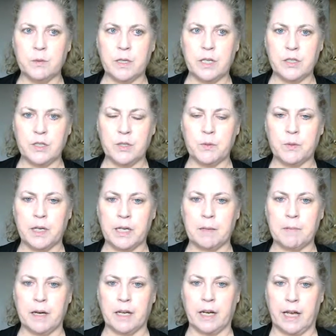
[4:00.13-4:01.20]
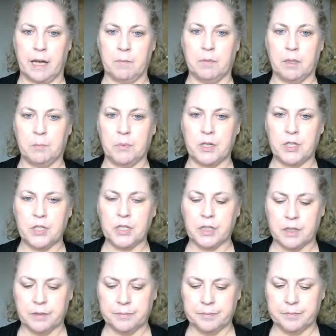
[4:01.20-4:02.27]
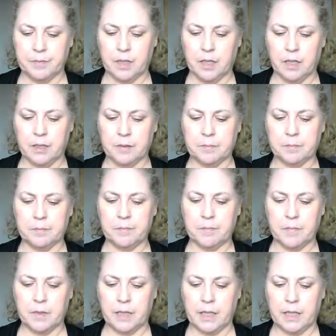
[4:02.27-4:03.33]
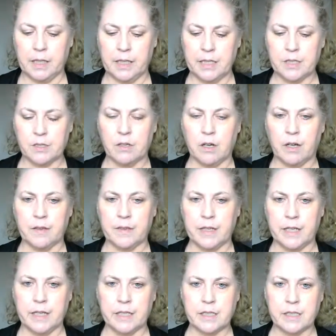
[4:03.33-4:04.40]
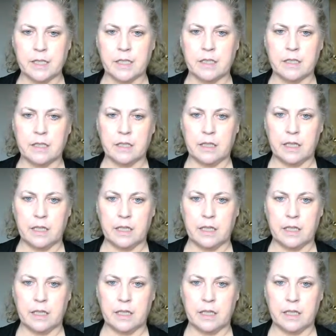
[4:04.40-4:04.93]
want to do one about high blood pressure. And these are all things that